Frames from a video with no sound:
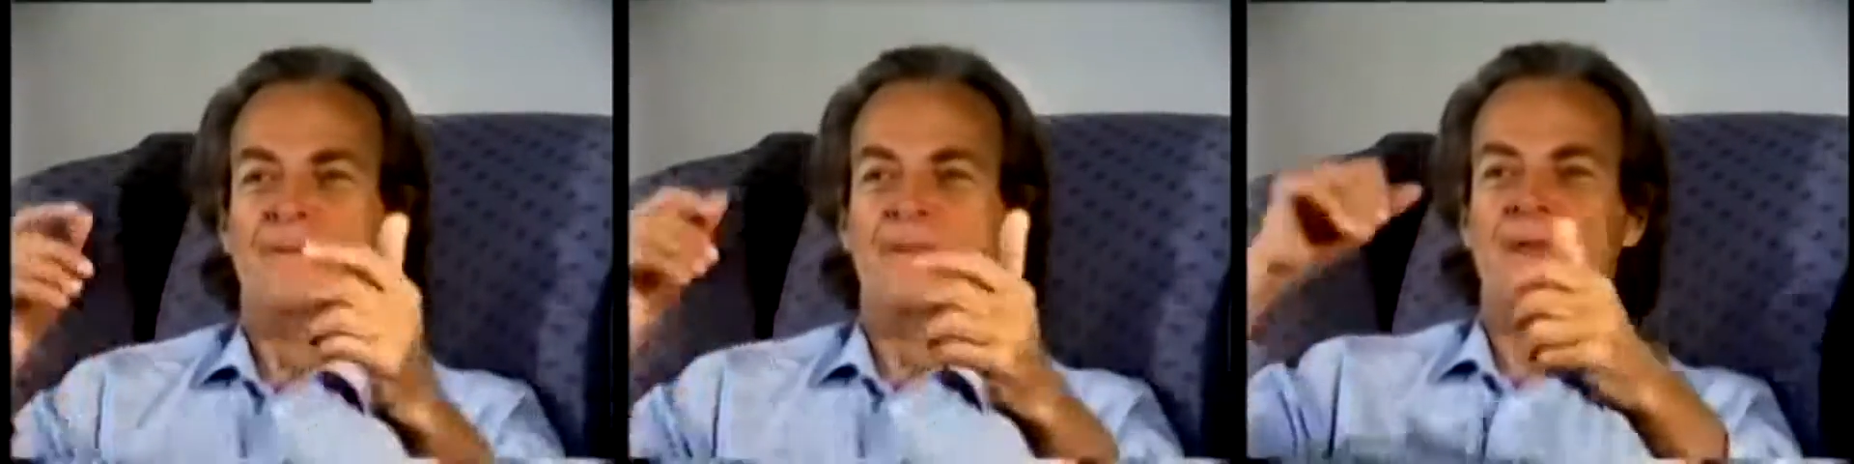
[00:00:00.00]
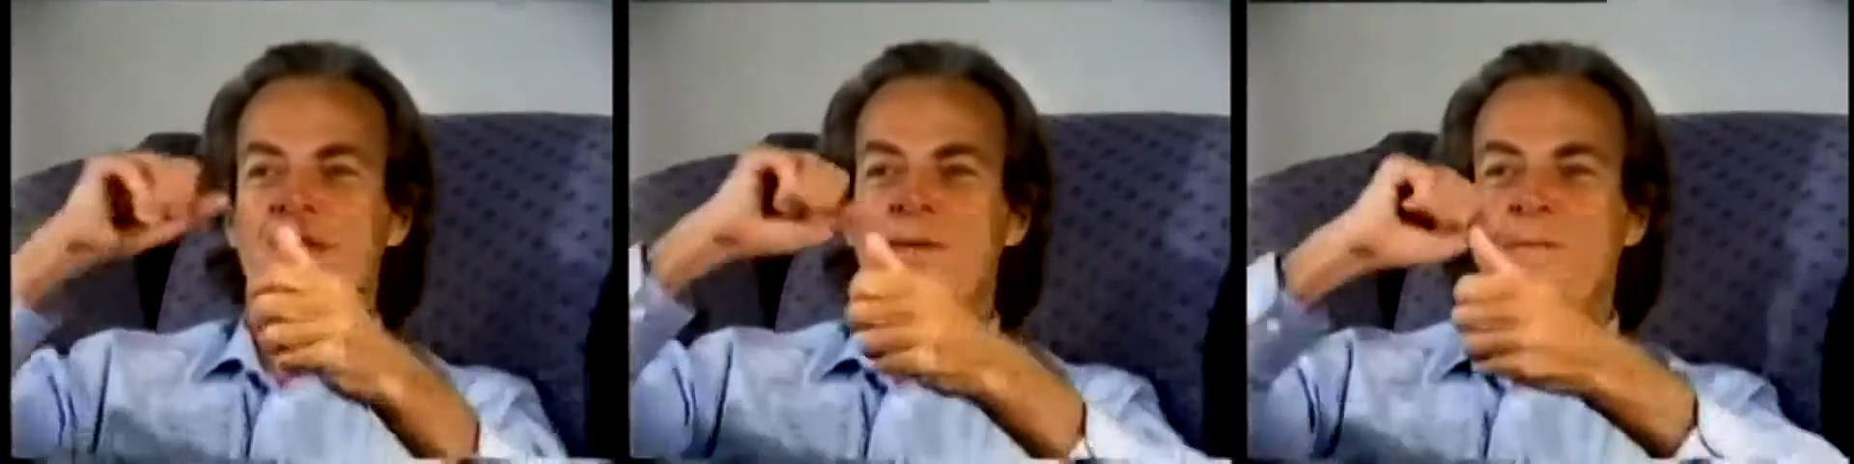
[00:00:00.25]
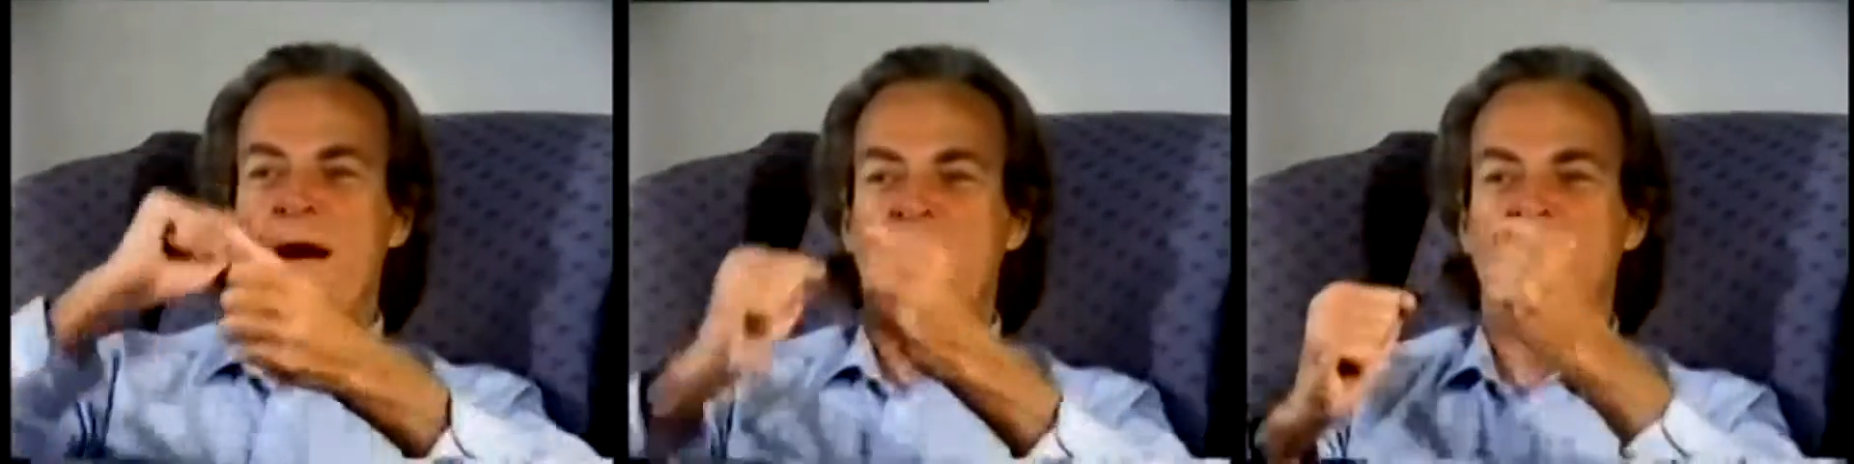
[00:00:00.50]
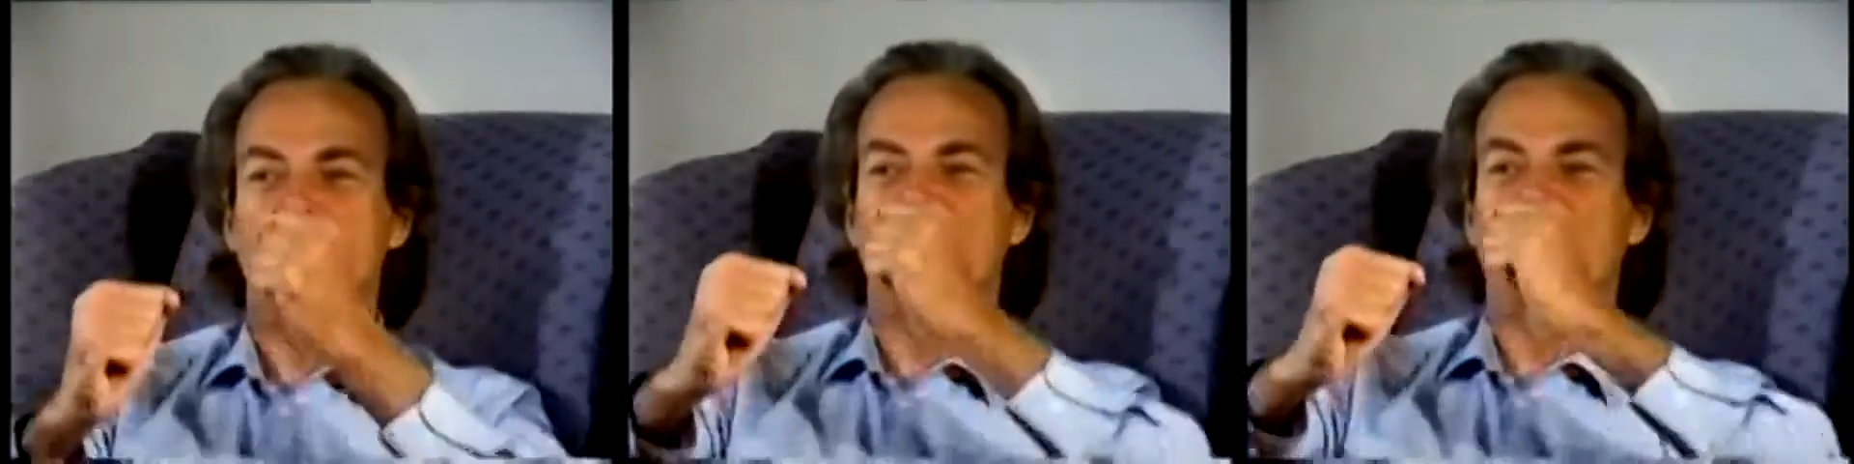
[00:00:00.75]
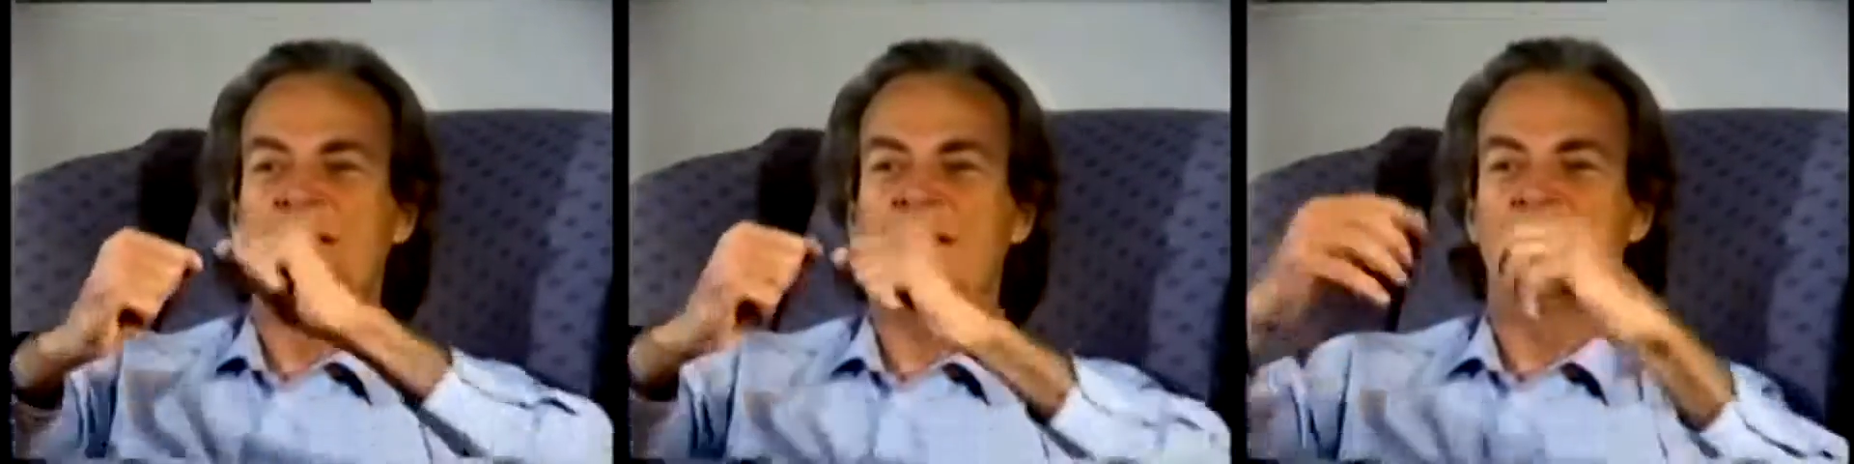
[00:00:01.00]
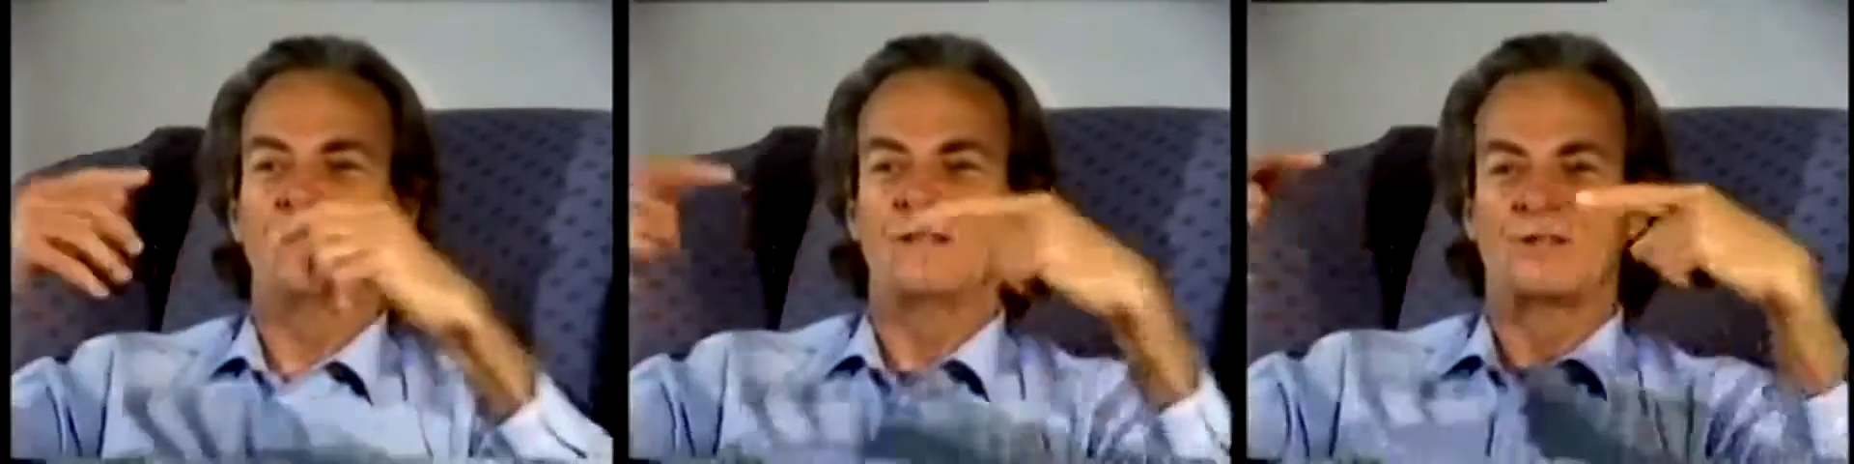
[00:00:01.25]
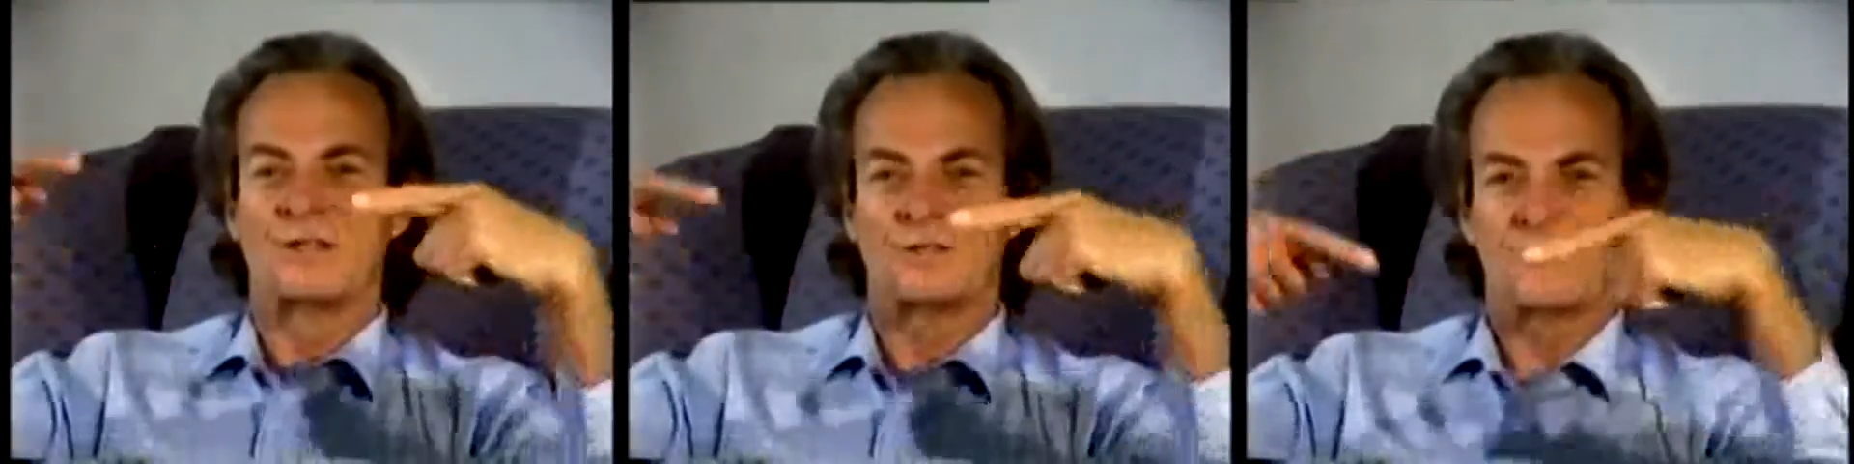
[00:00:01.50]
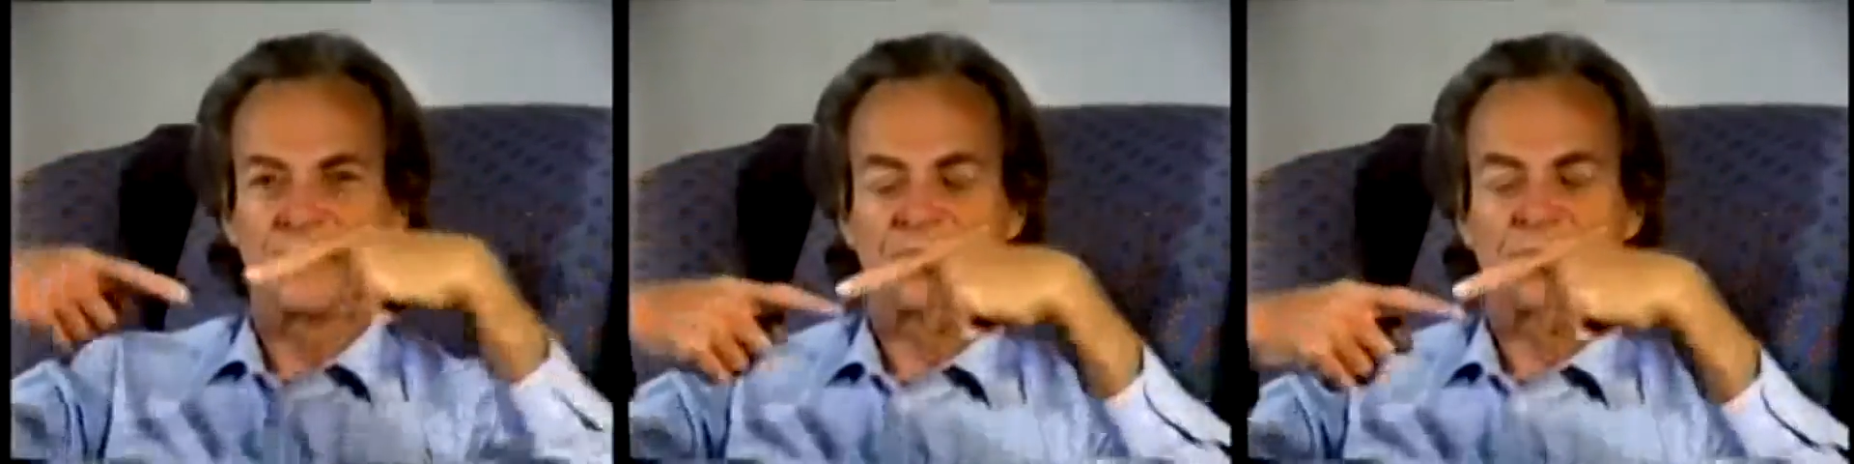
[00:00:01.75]
then the molecules hitting the
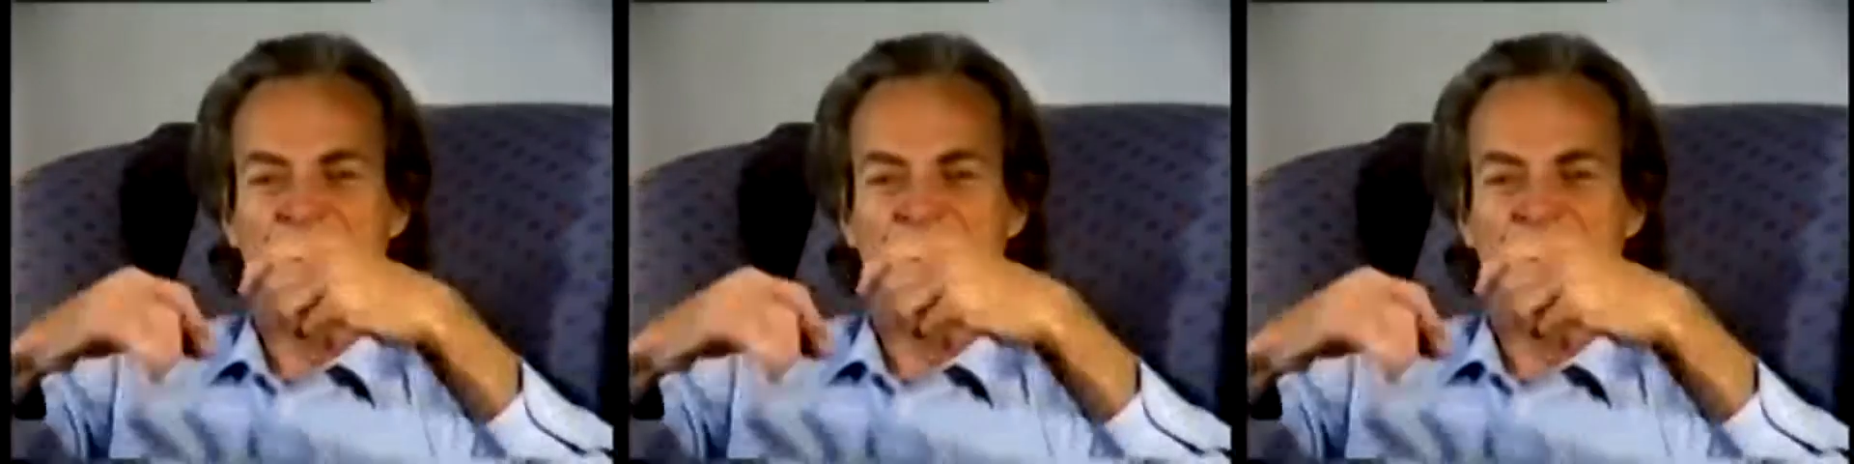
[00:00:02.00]
strings,